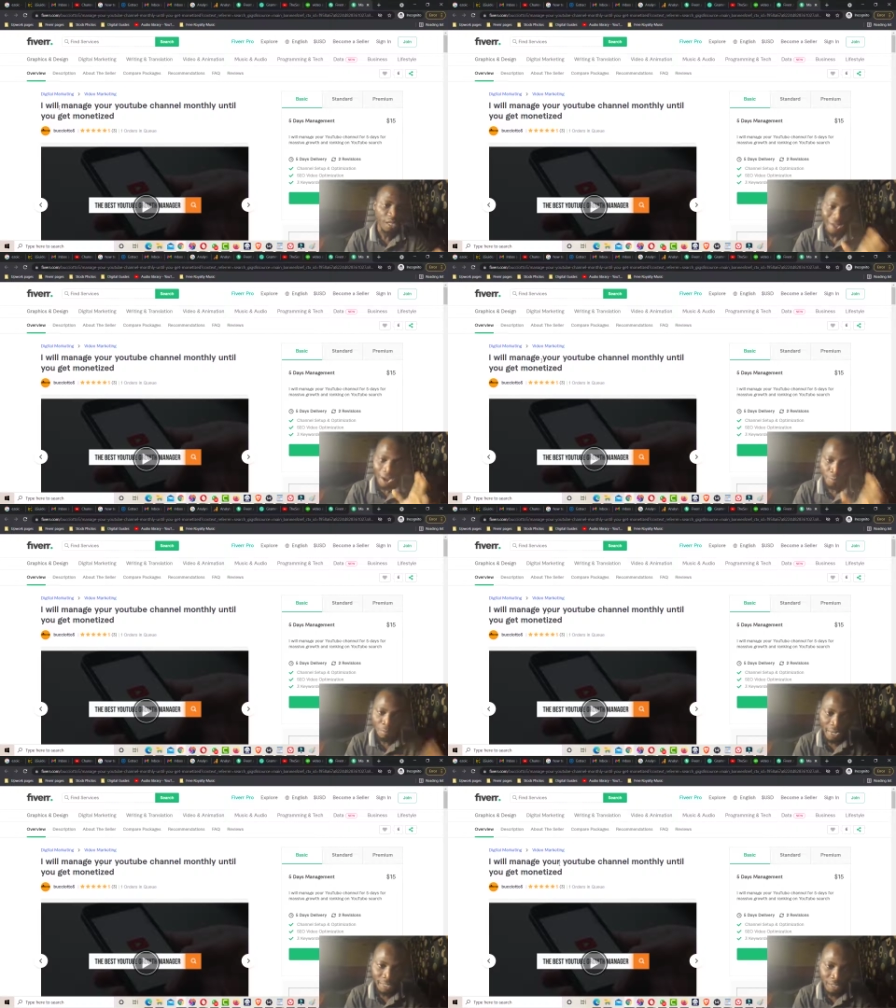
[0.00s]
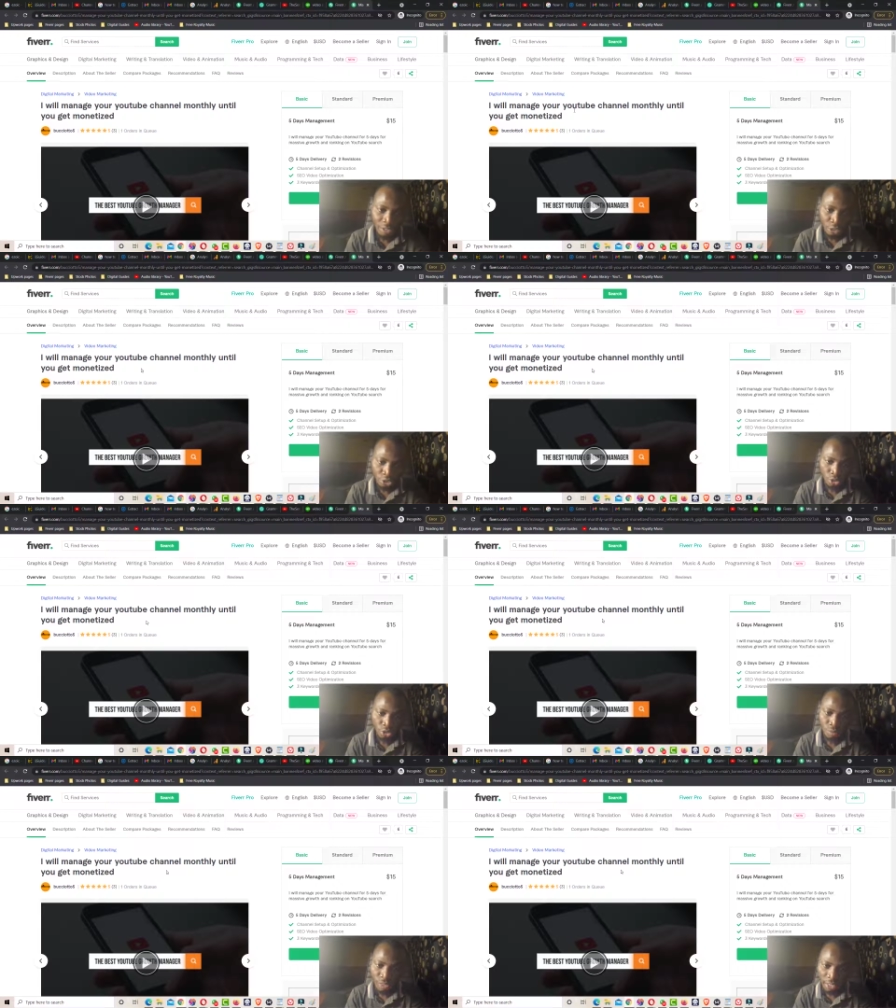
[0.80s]
I will manage your
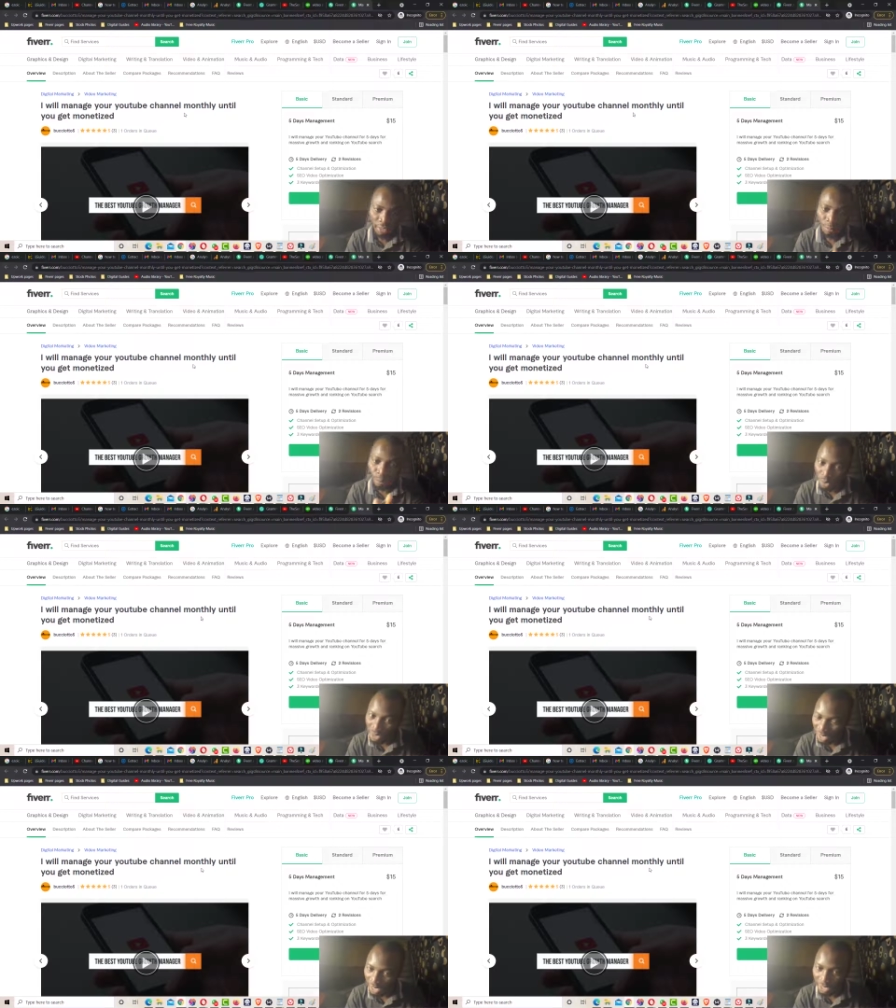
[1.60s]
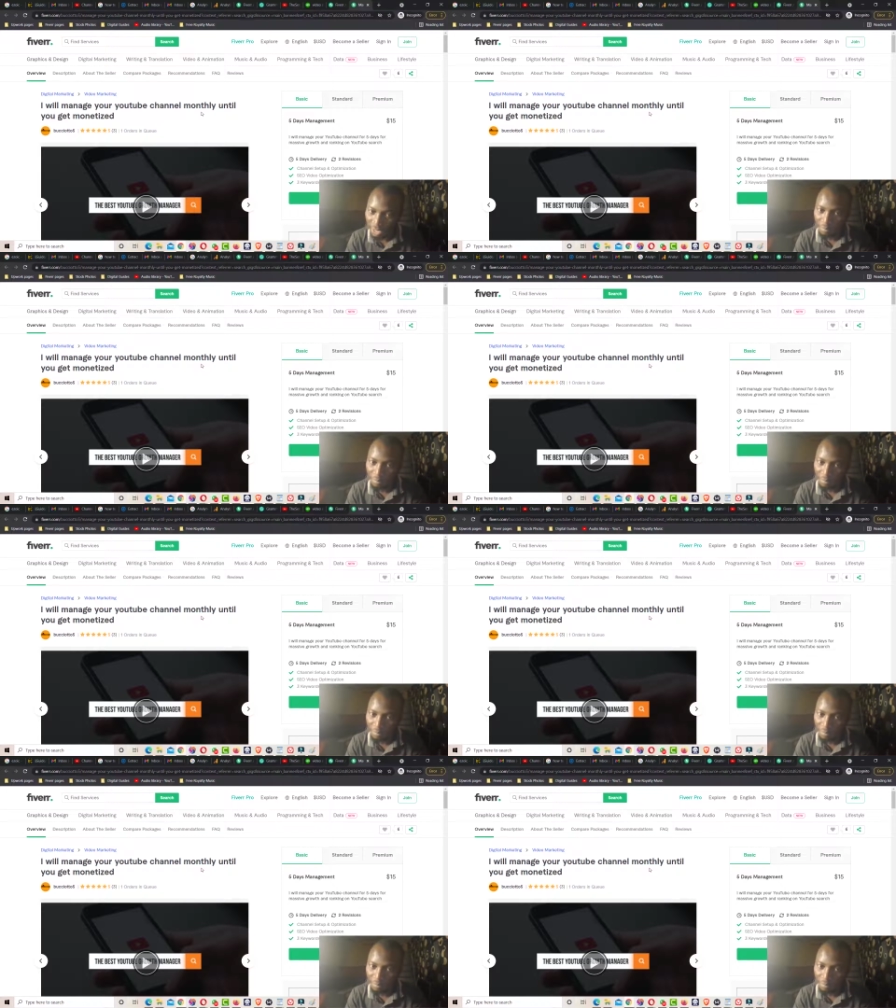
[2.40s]
YouTube channel monthly